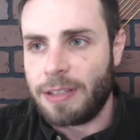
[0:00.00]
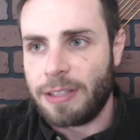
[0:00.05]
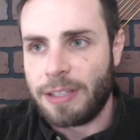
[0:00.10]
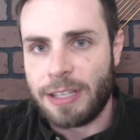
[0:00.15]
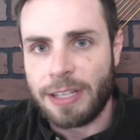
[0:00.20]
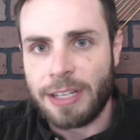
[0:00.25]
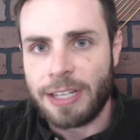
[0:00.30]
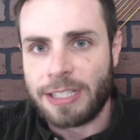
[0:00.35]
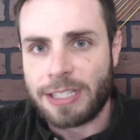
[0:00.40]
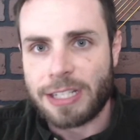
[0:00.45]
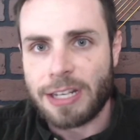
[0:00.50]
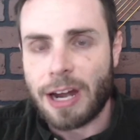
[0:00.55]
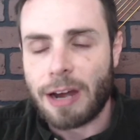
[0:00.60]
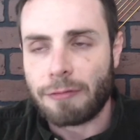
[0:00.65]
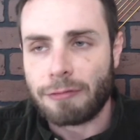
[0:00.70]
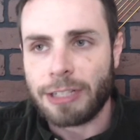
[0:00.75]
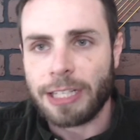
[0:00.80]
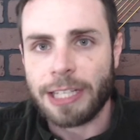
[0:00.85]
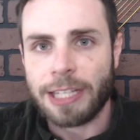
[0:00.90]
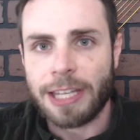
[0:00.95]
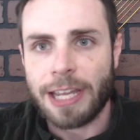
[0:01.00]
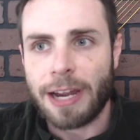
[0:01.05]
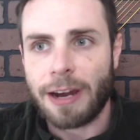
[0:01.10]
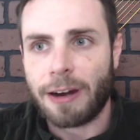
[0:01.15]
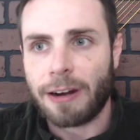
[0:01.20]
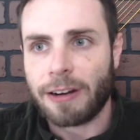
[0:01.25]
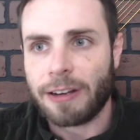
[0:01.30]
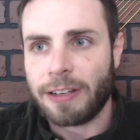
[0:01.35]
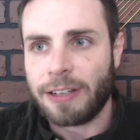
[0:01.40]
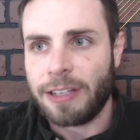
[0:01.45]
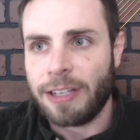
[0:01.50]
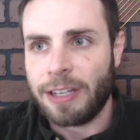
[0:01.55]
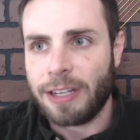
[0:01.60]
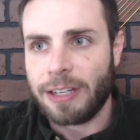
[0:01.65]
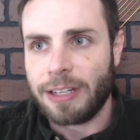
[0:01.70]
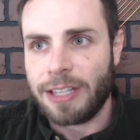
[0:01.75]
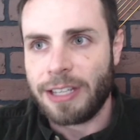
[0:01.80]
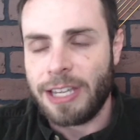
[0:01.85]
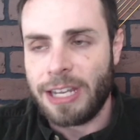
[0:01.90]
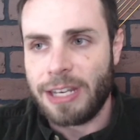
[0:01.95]
it's not really there
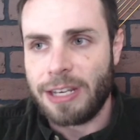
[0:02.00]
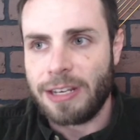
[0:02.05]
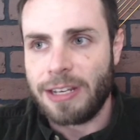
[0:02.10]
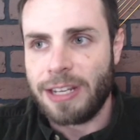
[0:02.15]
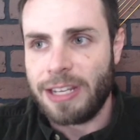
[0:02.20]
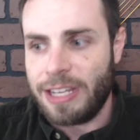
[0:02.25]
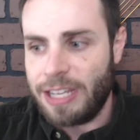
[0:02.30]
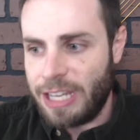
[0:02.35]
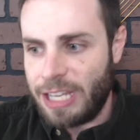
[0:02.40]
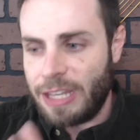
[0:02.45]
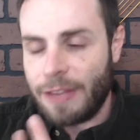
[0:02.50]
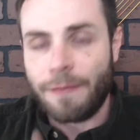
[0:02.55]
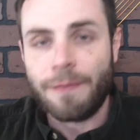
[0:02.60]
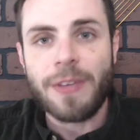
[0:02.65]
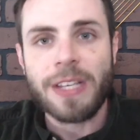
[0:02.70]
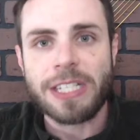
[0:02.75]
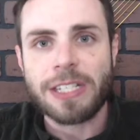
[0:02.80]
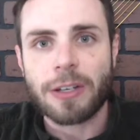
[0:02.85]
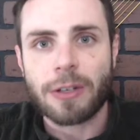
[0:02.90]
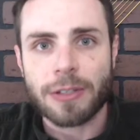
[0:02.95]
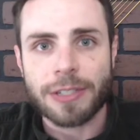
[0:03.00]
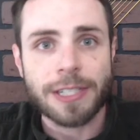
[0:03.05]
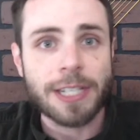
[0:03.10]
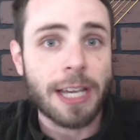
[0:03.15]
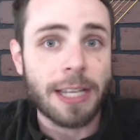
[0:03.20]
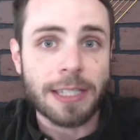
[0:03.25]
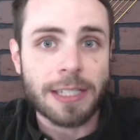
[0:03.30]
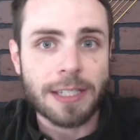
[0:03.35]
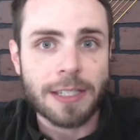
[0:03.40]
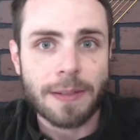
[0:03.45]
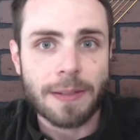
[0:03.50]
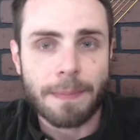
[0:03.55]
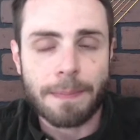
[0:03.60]
in the physical sense.